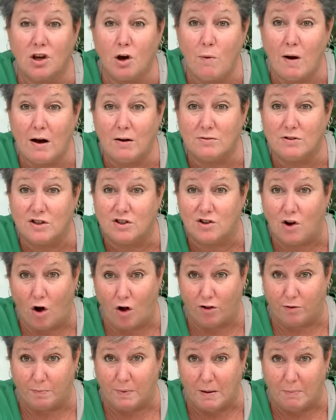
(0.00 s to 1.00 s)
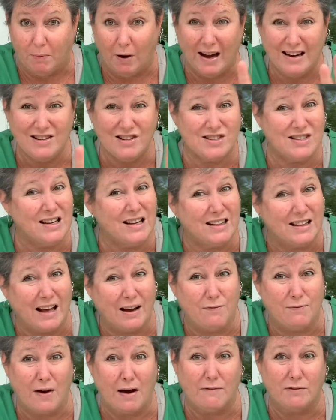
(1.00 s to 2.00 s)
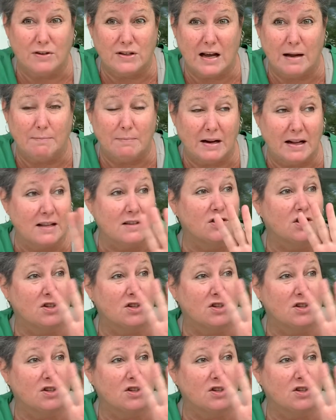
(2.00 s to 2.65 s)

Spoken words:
go out and stall the people. I just need 5 or 10 minutes.